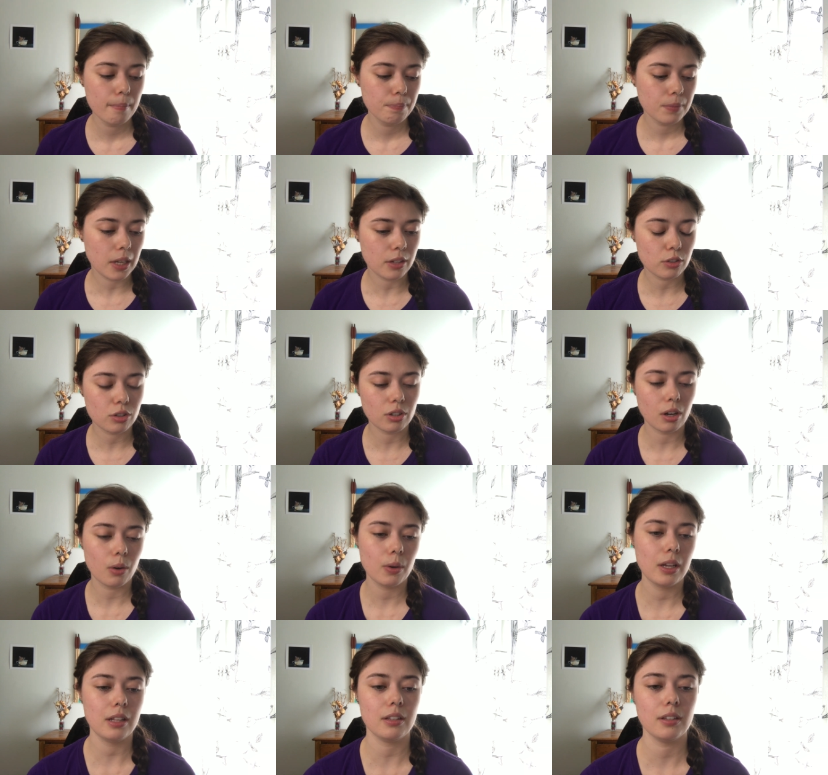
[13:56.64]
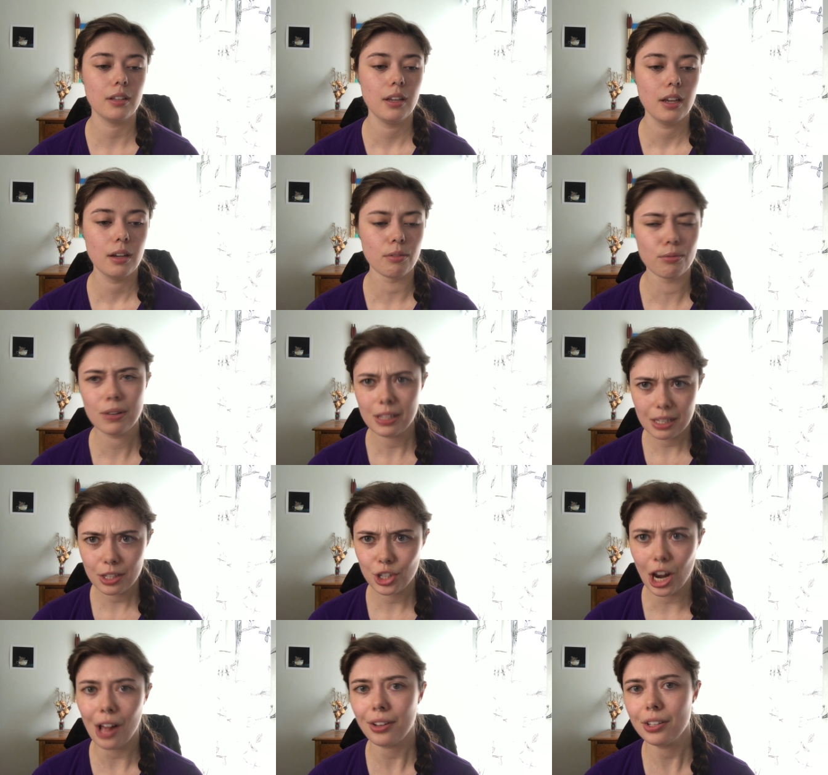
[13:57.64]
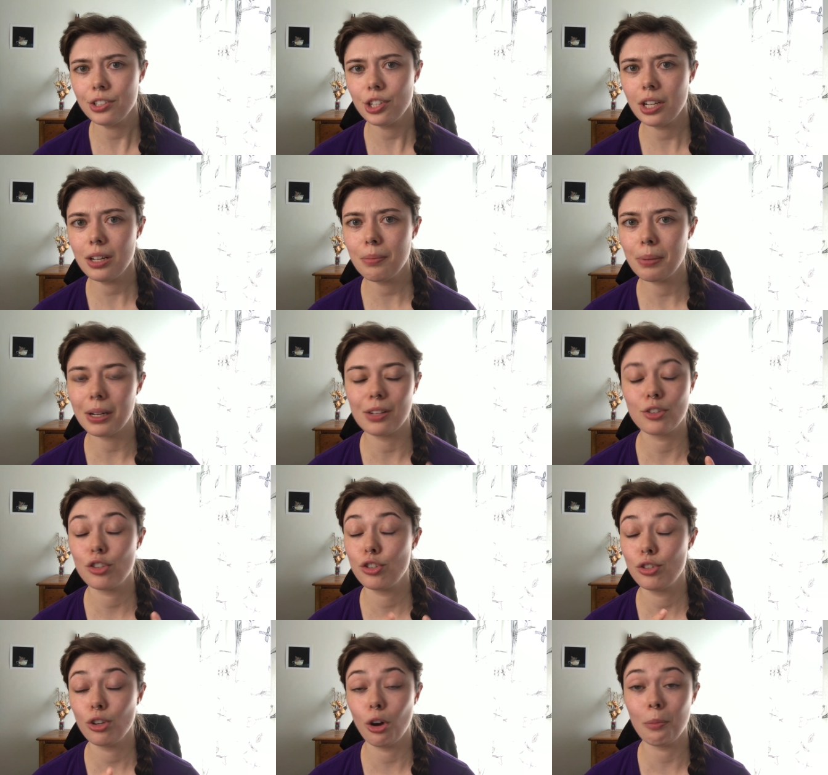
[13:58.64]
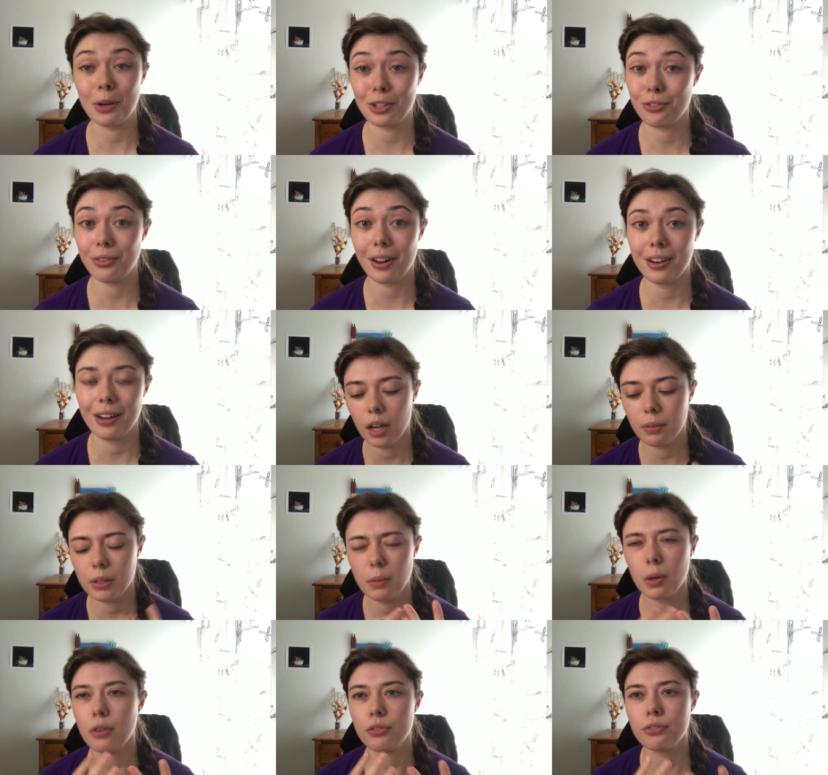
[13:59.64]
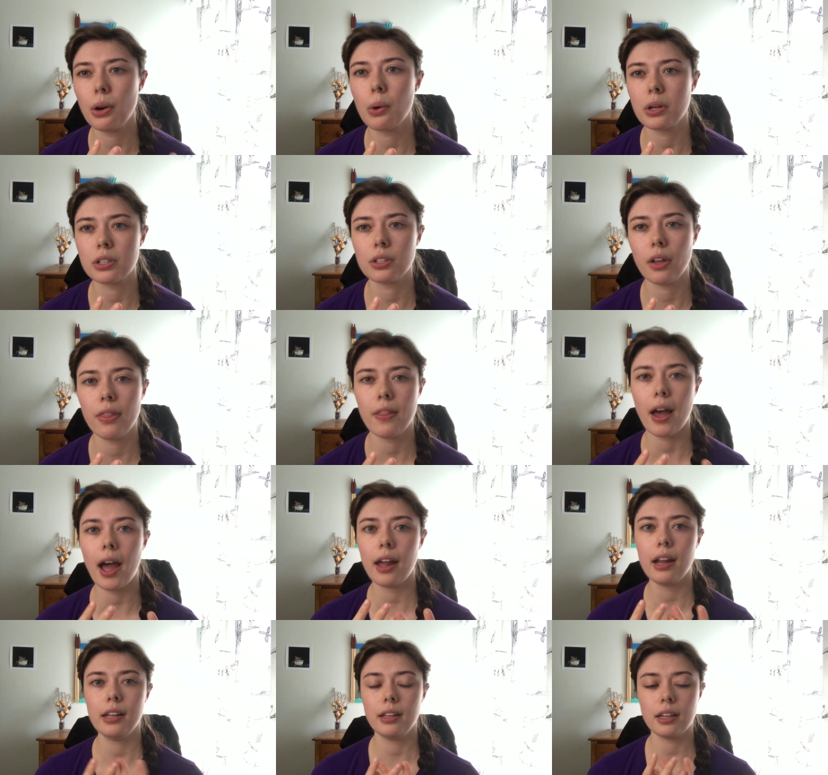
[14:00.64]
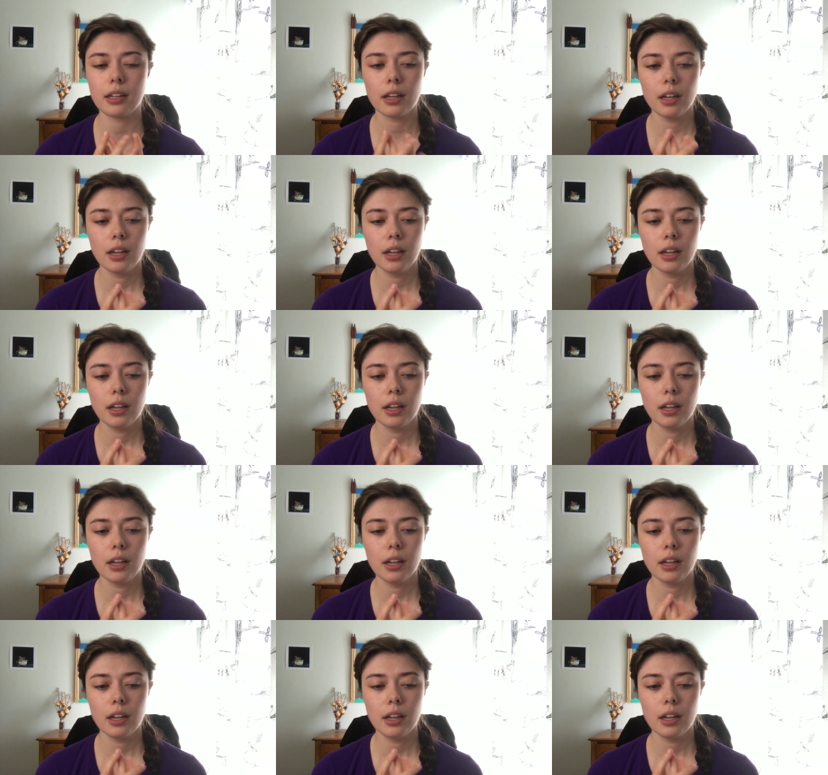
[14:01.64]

And so it's really challenging, but it's so much fun. I really want to focus on that and like